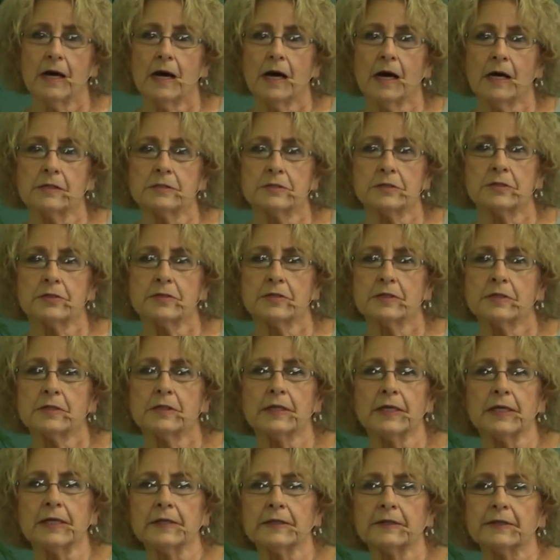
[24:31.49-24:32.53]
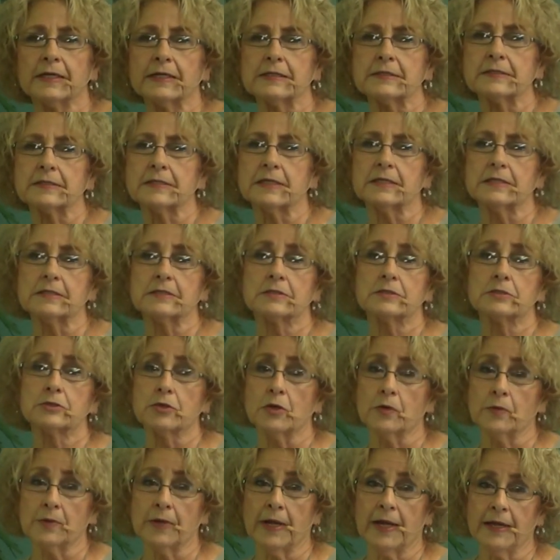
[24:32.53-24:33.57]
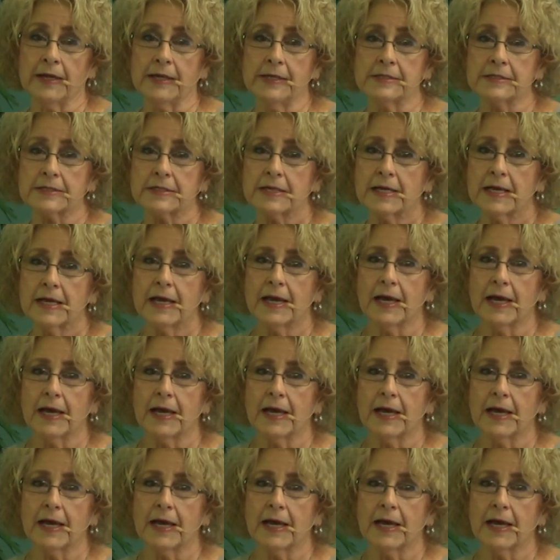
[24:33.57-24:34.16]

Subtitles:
under the link that says donate,